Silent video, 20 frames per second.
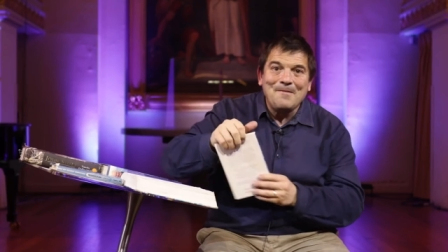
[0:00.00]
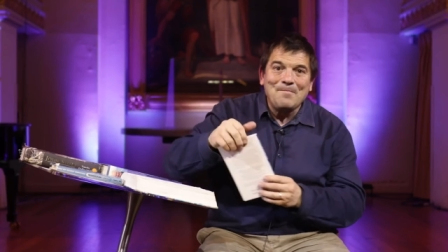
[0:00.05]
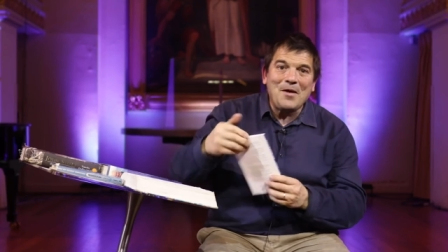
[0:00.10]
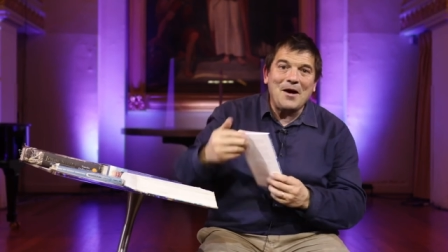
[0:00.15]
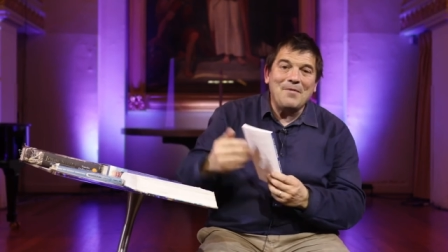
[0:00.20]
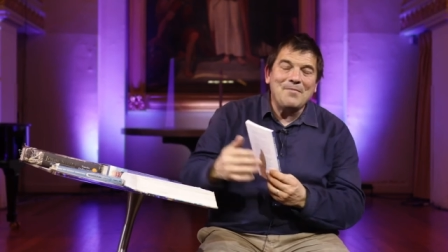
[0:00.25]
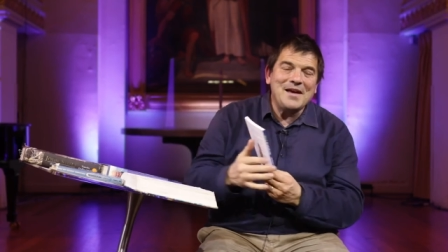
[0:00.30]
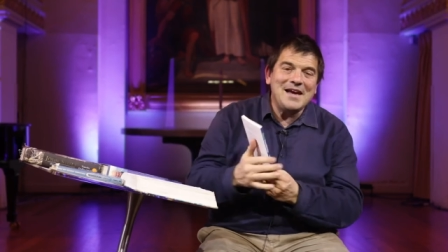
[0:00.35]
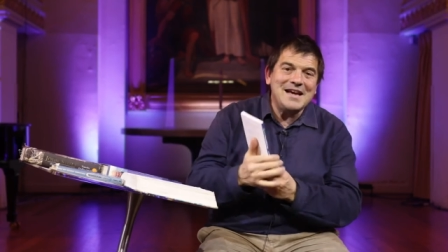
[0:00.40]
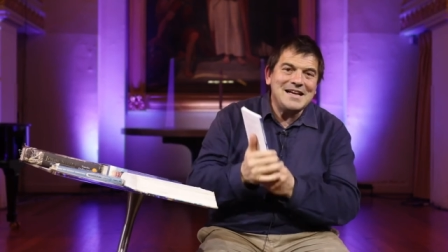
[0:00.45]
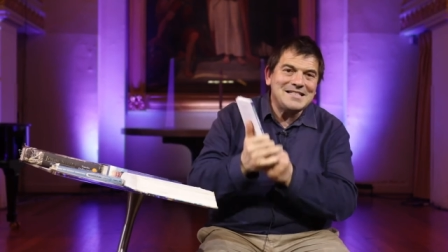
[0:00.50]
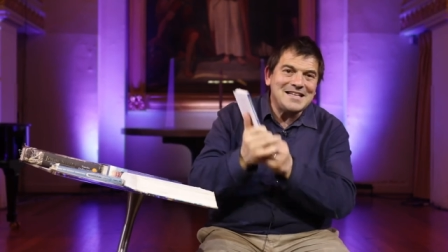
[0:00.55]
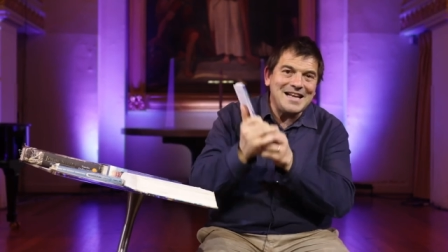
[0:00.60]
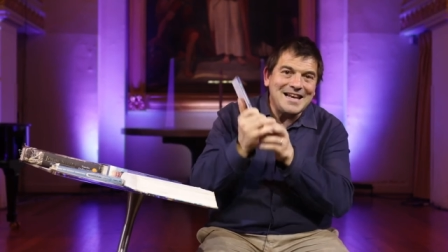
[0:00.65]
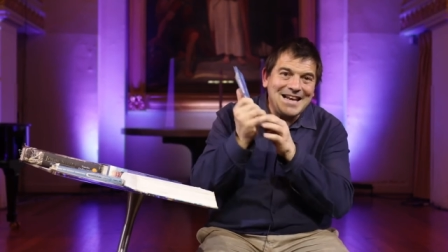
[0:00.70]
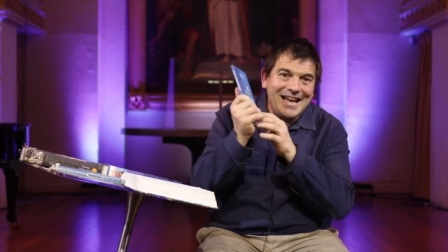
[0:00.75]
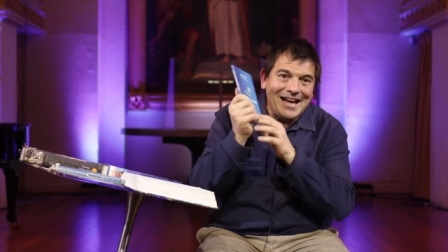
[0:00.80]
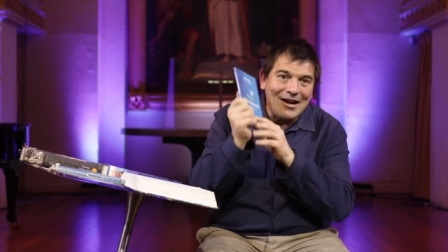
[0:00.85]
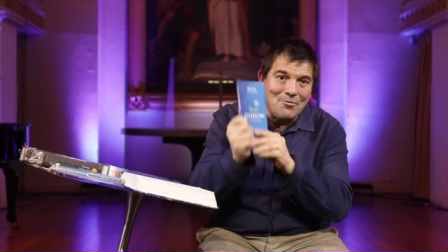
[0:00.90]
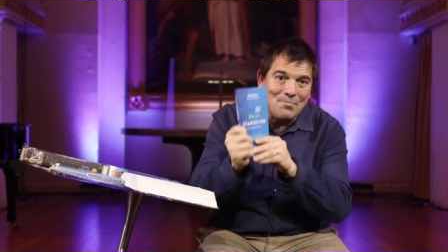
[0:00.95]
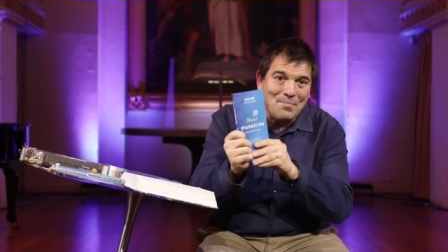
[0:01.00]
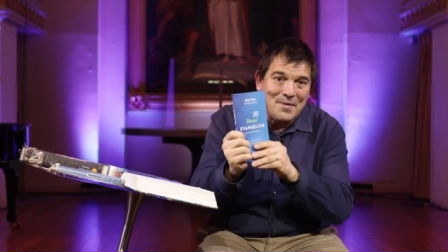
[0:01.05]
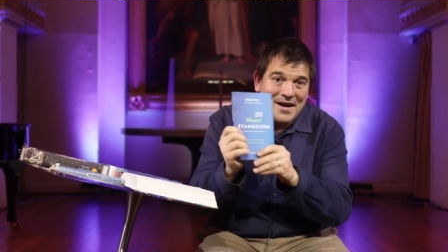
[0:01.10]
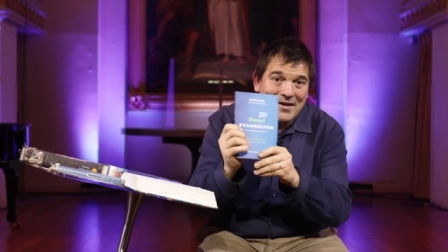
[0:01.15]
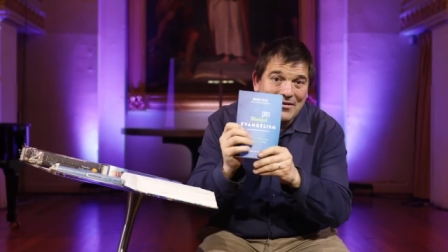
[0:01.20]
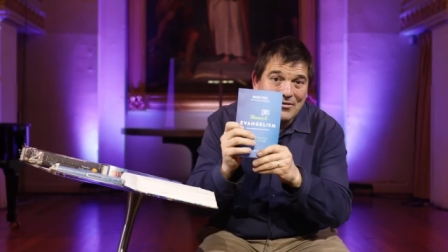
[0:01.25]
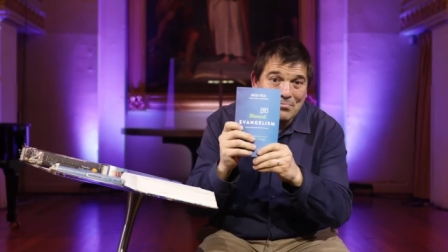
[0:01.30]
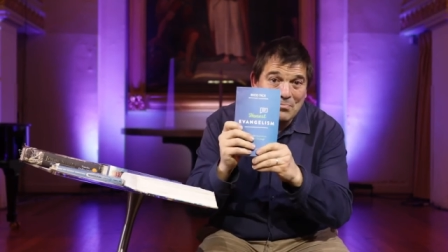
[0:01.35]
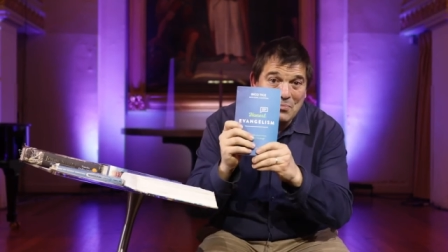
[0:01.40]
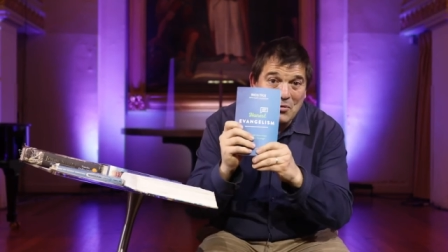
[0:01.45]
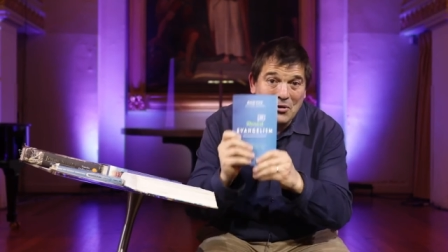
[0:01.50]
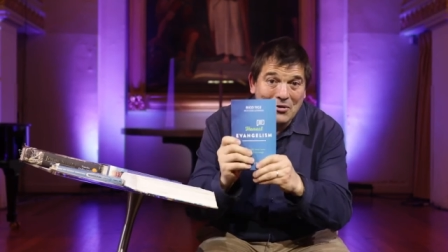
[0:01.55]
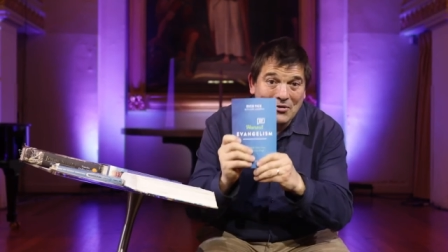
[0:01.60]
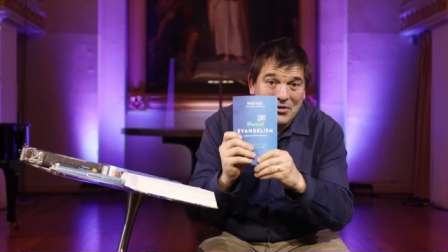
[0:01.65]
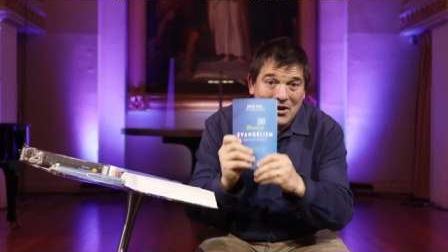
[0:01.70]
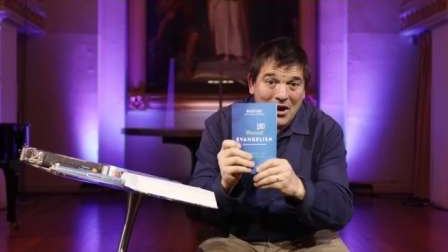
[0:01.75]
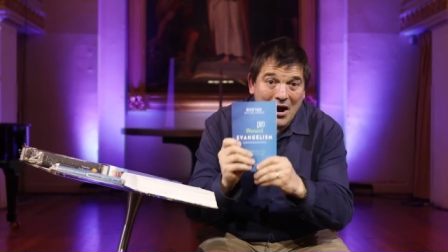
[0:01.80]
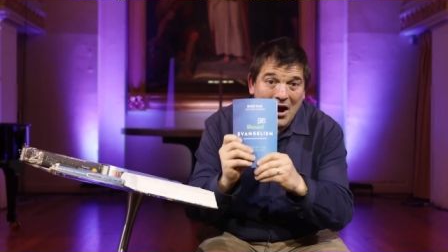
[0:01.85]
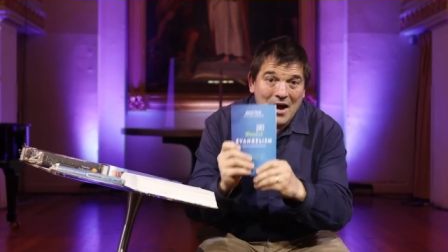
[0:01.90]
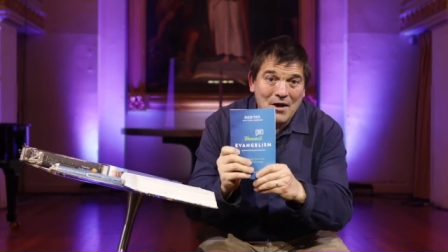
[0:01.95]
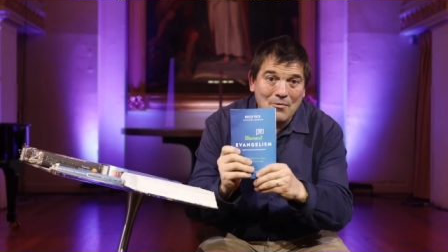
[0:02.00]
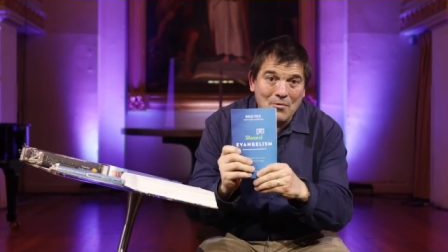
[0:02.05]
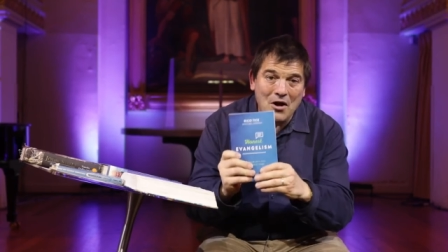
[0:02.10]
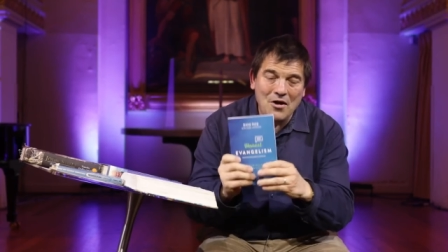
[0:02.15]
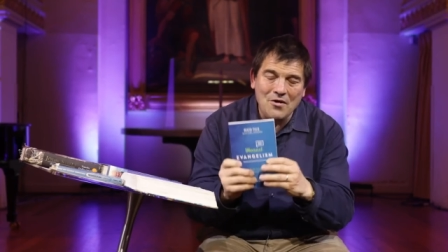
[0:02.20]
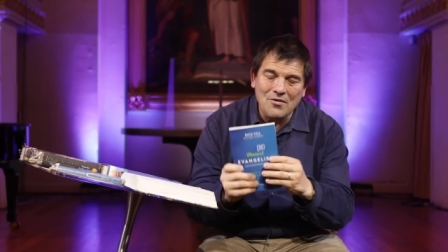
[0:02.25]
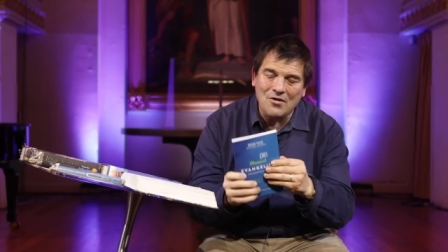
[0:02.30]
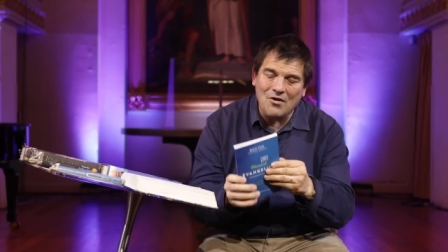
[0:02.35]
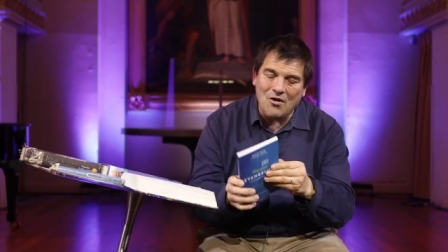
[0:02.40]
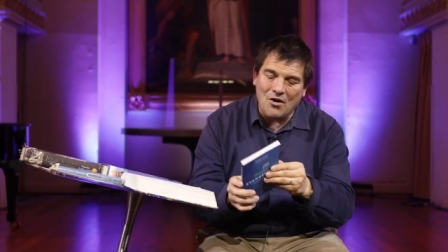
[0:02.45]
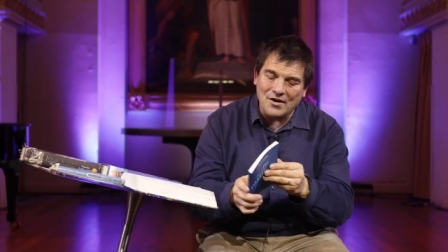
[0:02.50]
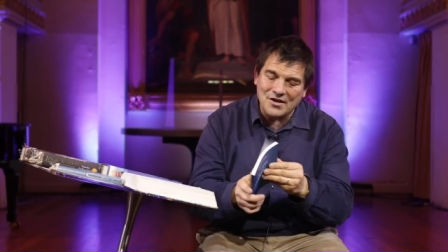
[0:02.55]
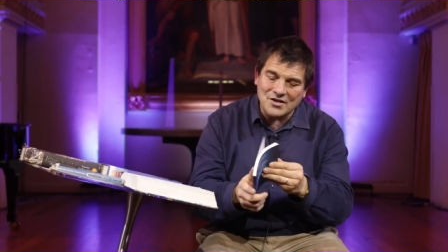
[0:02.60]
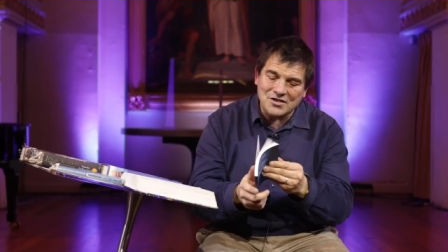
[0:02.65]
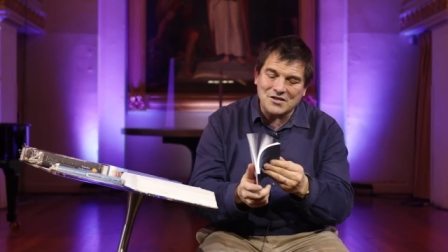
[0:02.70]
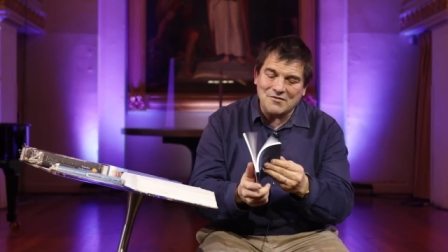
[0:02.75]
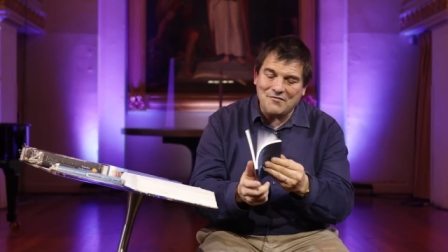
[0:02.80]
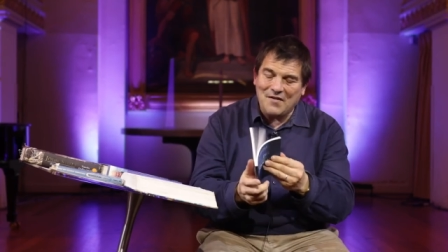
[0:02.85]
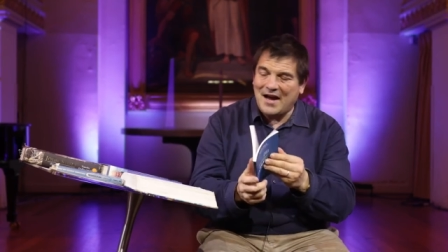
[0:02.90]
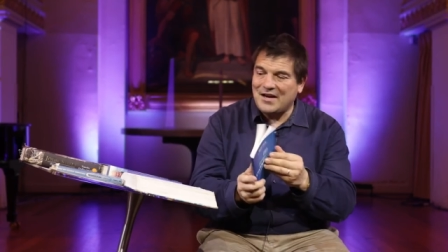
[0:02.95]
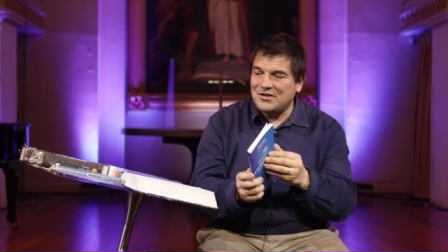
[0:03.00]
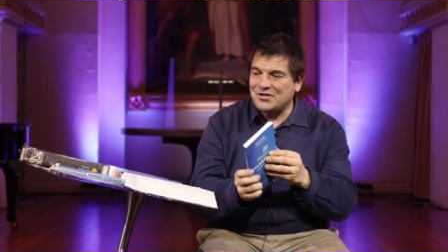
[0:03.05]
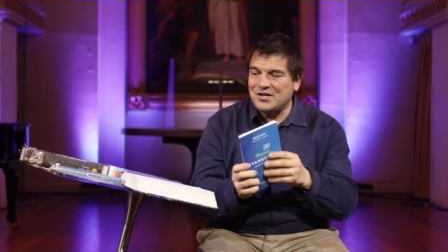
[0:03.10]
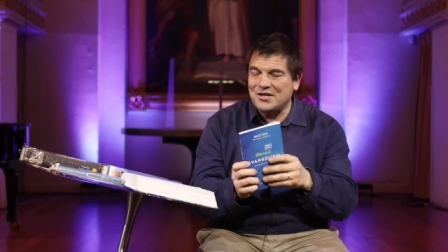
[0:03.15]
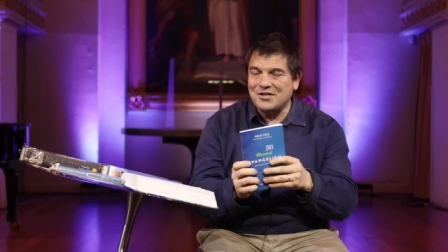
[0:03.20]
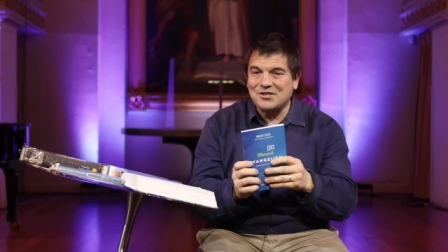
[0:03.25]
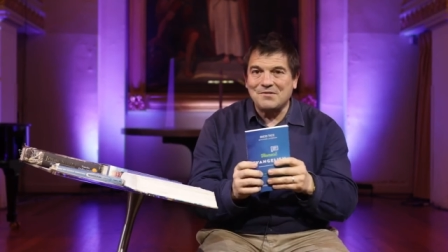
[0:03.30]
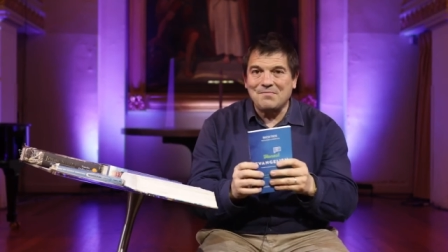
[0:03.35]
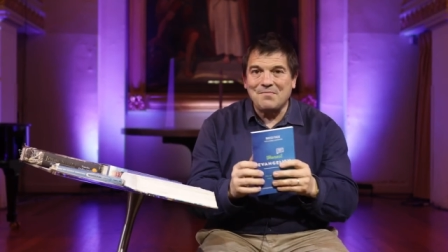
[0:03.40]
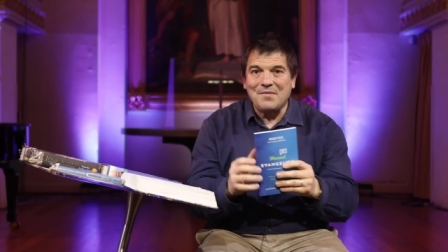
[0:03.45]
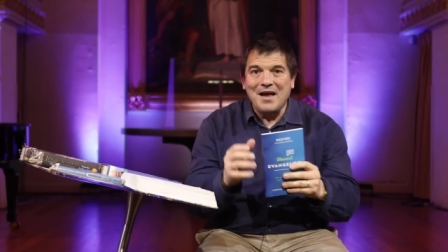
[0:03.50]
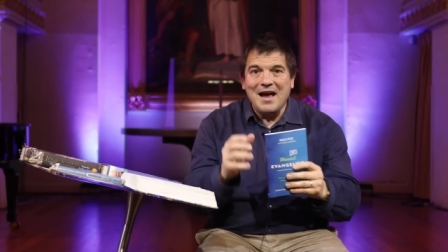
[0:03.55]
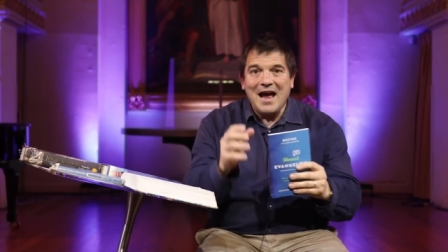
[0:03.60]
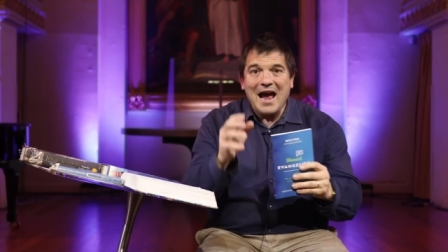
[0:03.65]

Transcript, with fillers: um, here's a little big book that I wrote, Honest Evangelism.